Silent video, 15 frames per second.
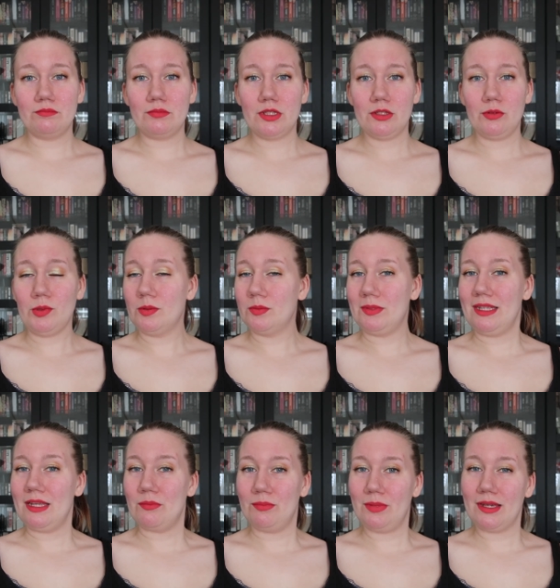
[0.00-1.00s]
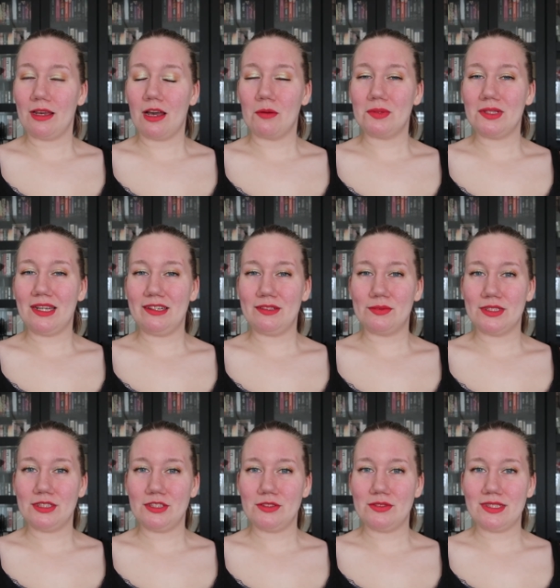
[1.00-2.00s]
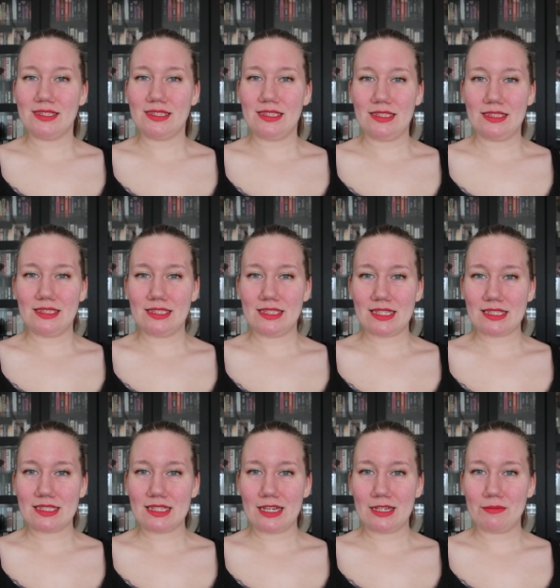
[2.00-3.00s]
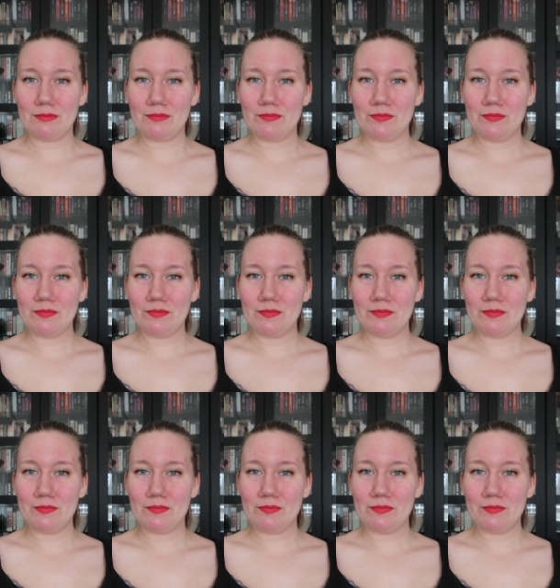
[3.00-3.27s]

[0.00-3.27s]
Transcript: but it will be a big update when you will see it the next time